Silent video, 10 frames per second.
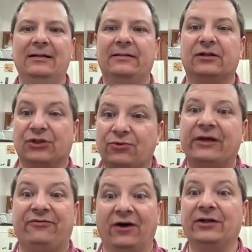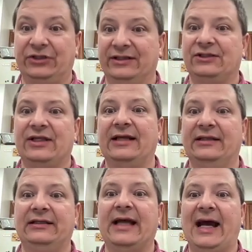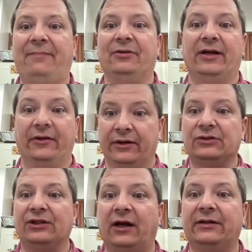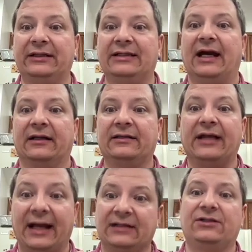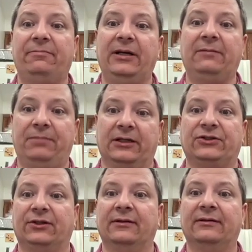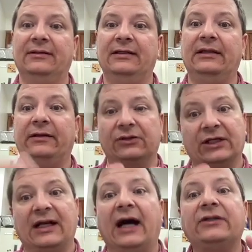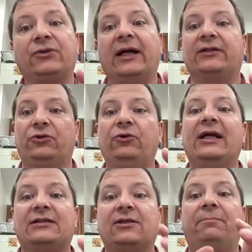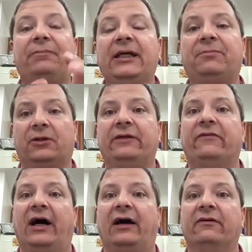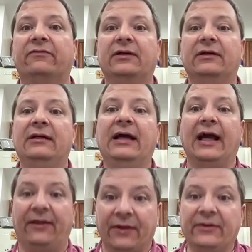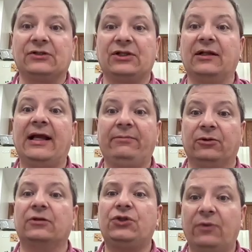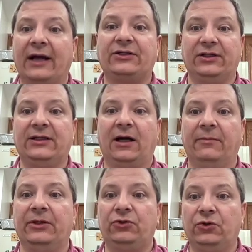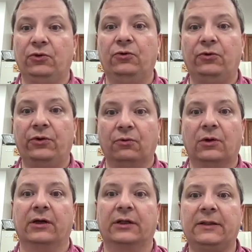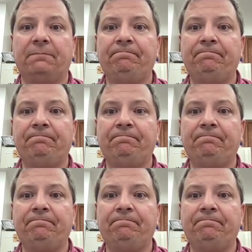There's three functions that need to happen there. There's an architect that has the big picture. There's a contractor who gets the people involved. And then there's the laborers who actually come and do the work.